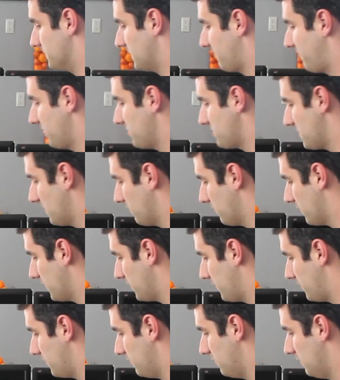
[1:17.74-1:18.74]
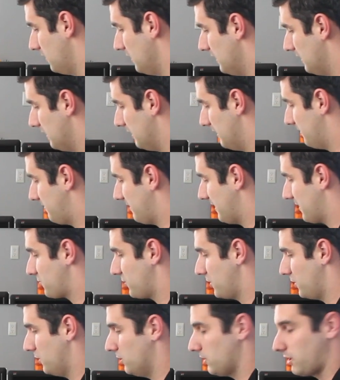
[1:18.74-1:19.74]
the first thing we're gonna do is
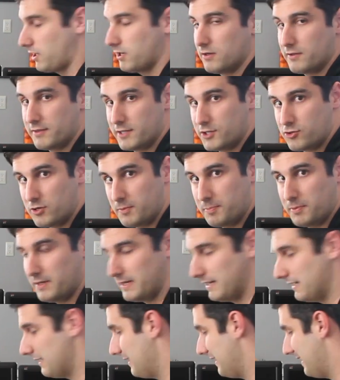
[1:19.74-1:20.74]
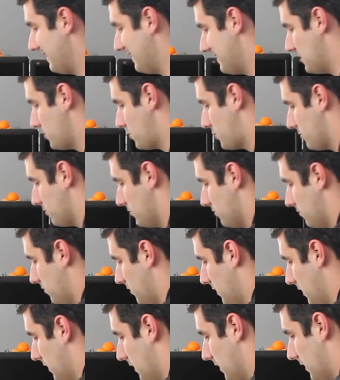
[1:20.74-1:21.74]
actually hook the triple head
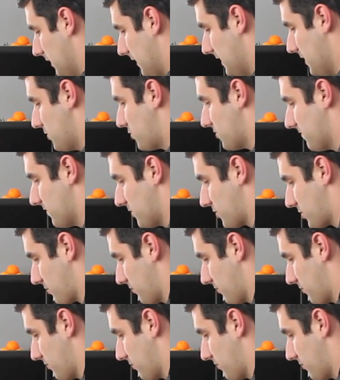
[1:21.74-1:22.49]
into each of the